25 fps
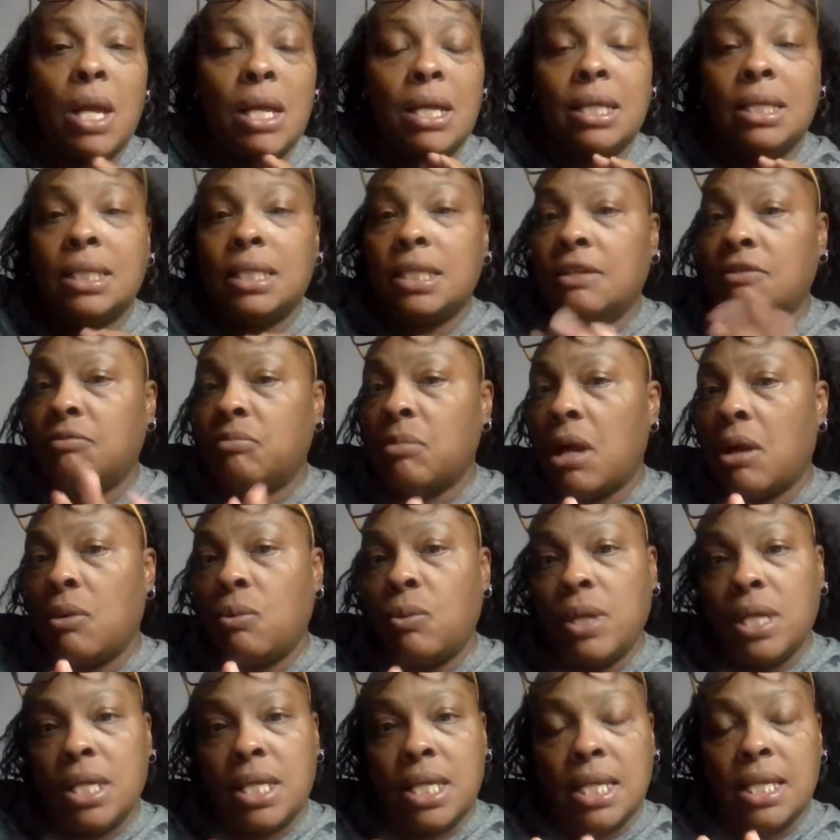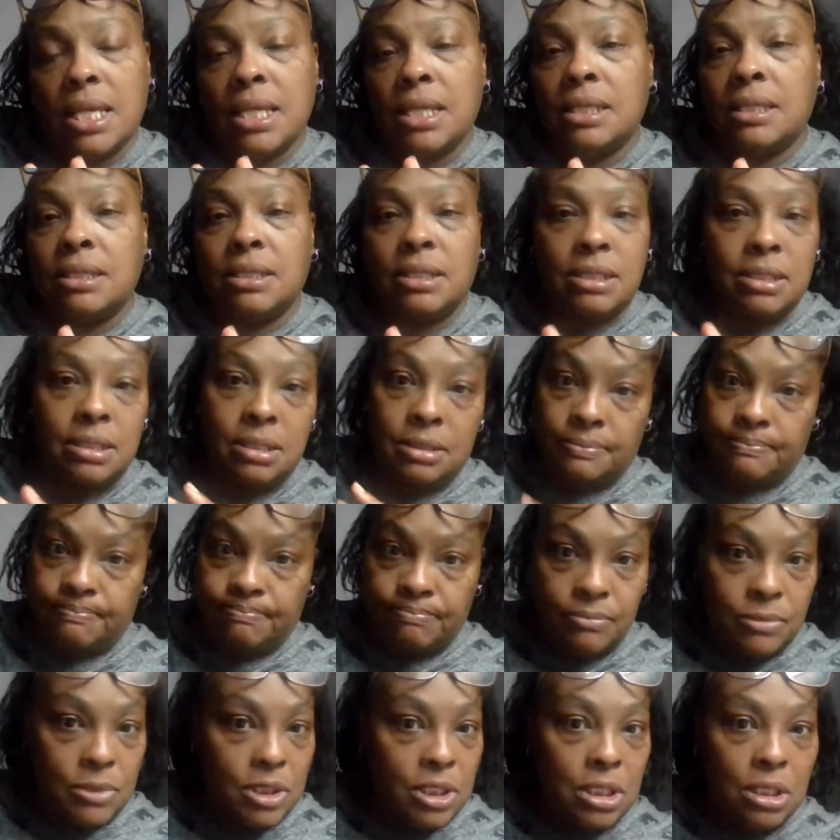I can leave my weekends,
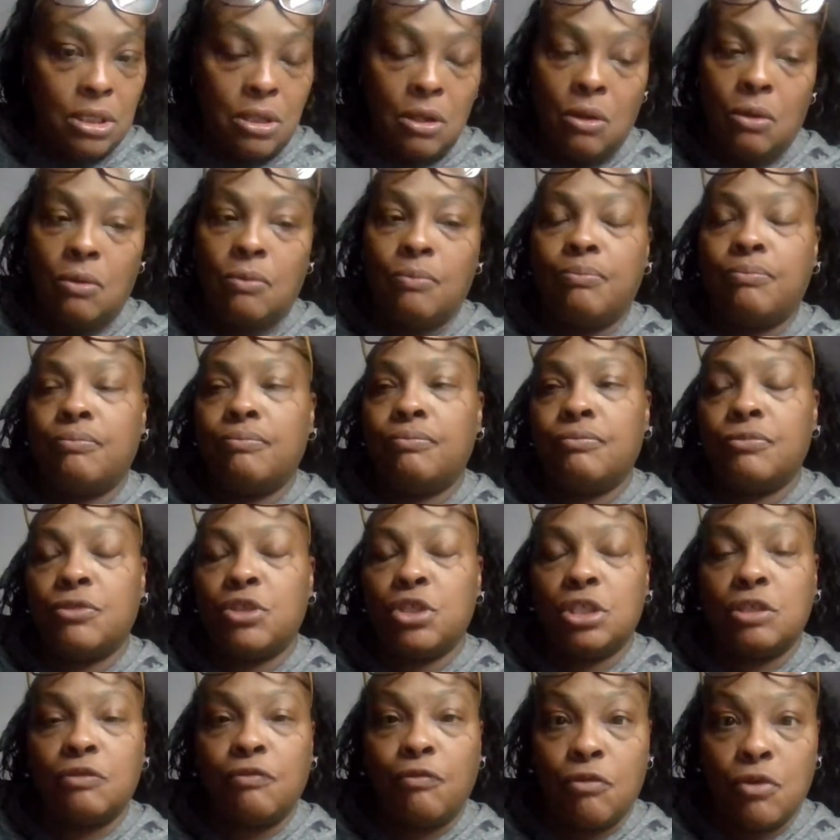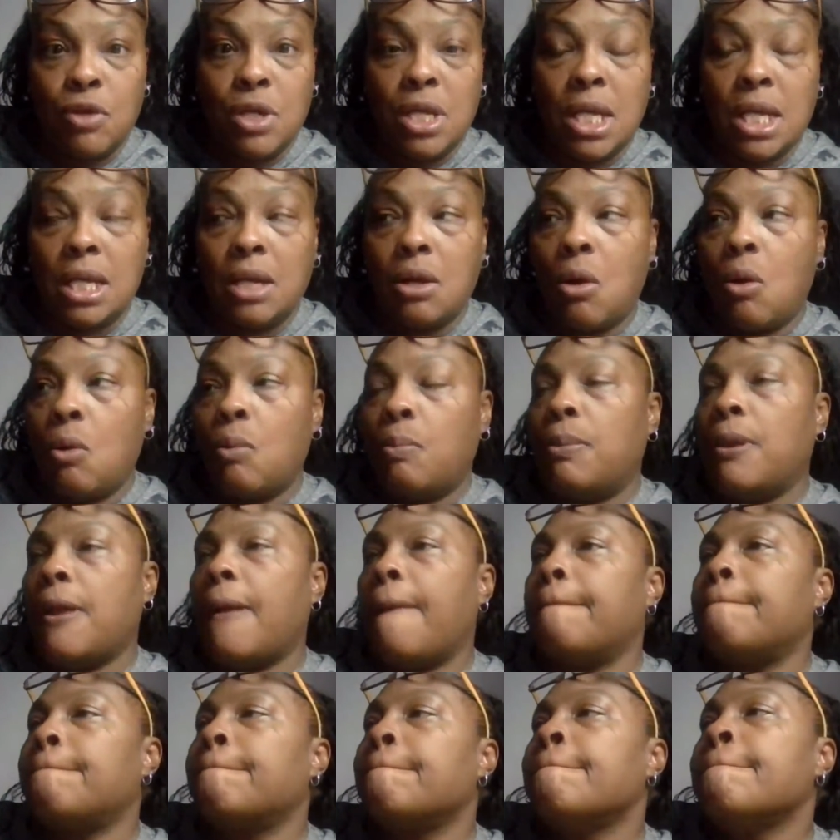you know, just free and
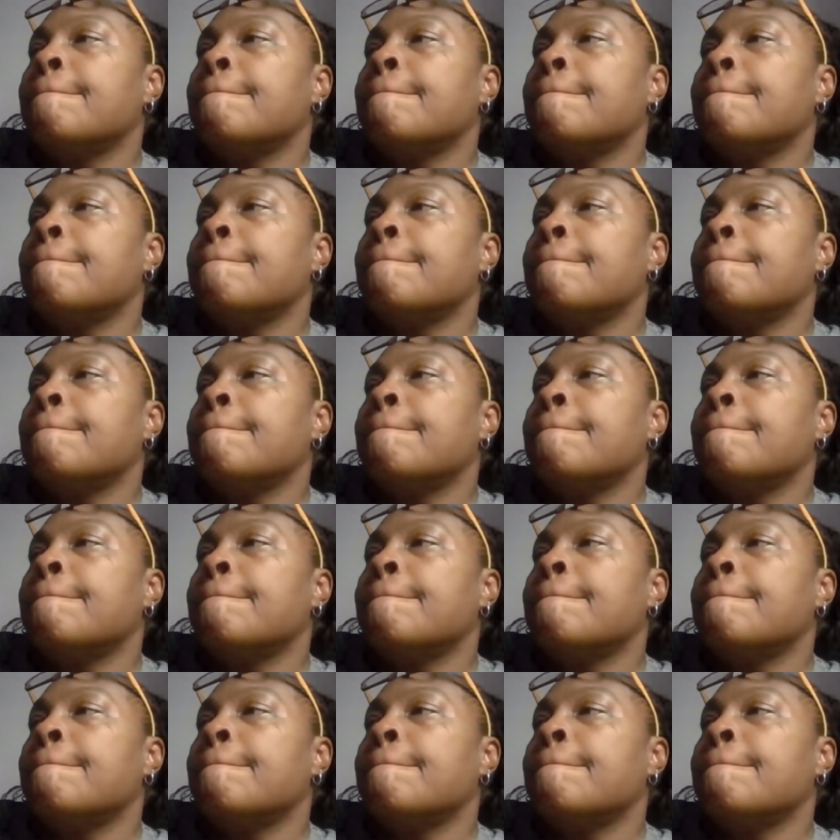open.